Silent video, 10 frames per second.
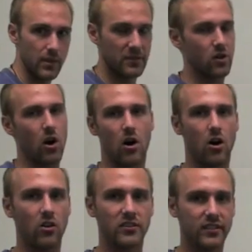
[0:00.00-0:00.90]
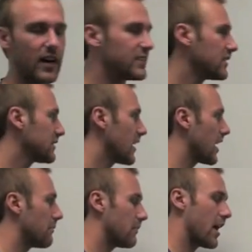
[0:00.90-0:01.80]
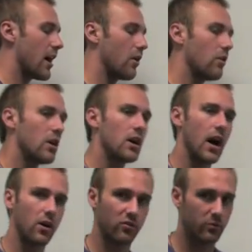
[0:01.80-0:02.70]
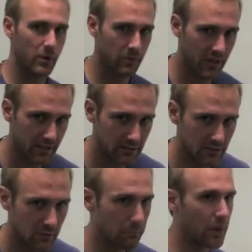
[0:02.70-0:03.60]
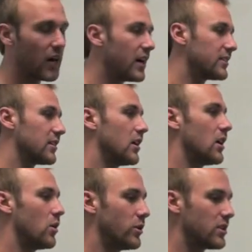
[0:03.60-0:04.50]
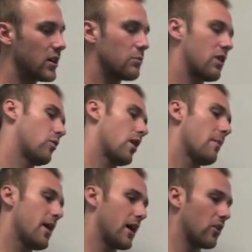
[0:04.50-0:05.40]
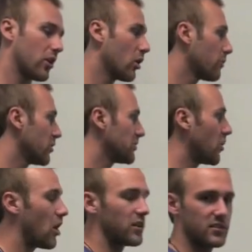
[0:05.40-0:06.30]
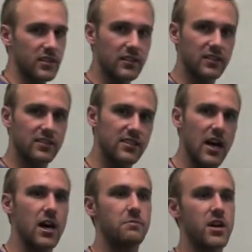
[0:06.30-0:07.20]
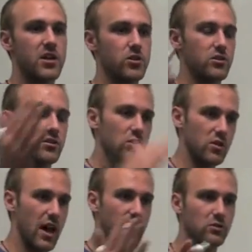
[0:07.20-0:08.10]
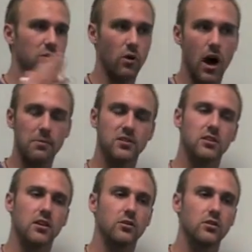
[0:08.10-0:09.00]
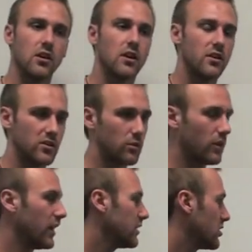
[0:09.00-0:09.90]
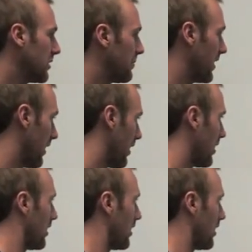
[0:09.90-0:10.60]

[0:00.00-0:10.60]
That means all the sides are the same. Now, I don't know if you remember this, but we talked about a while back on an open response that the side measures, the angles that were opposite those, there's a relationship there.